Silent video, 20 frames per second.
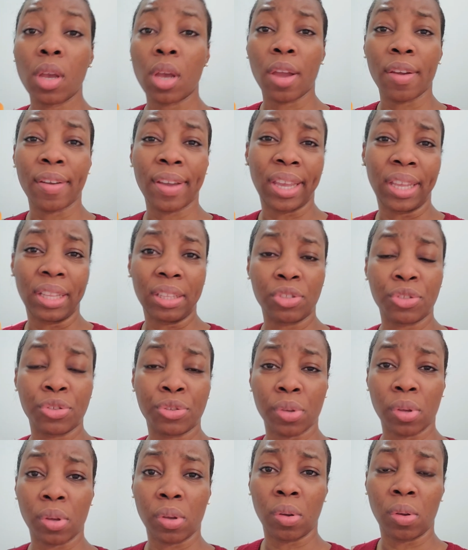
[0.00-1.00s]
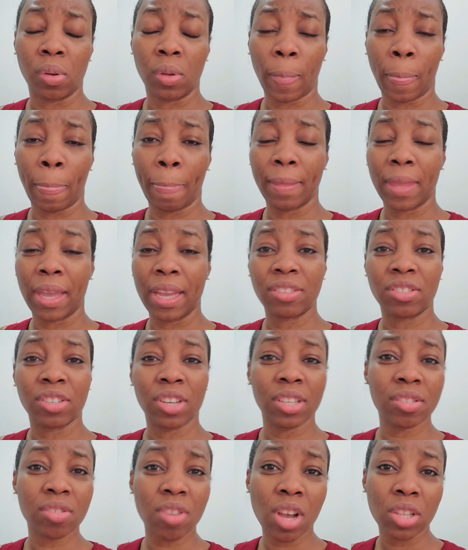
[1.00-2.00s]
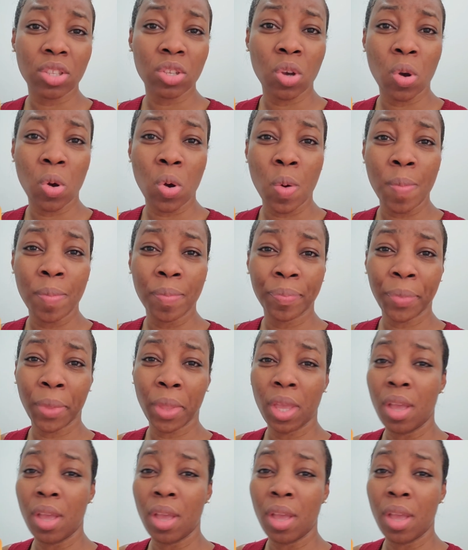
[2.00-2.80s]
all right so i just got home